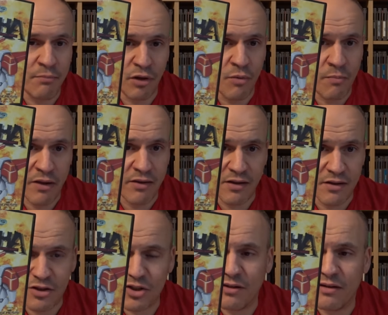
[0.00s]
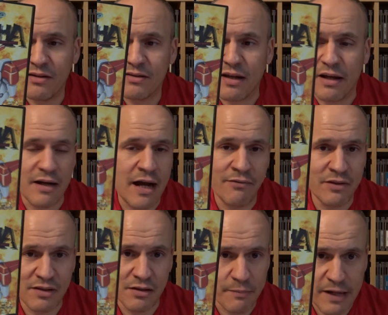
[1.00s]
blown by the condition of this. Like,
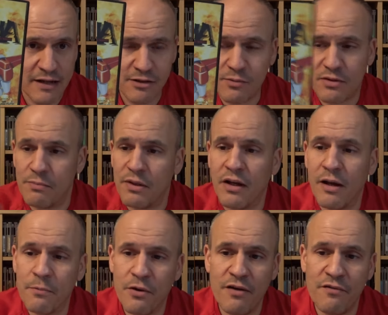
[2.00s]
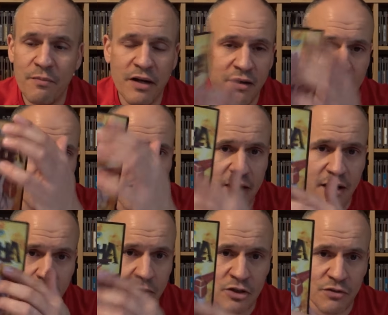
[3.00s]
obviously the box was a big upgrade from mine because mine
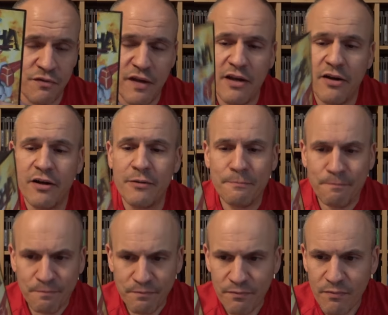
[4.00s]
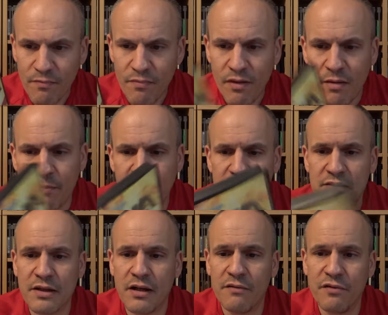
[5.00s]
had a bunch of fade on it. But
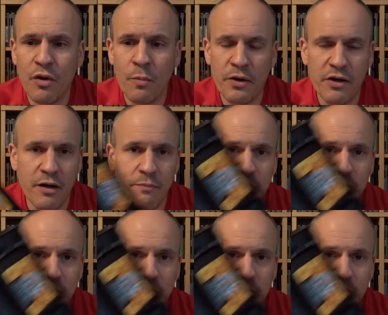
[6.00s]
if you open it up,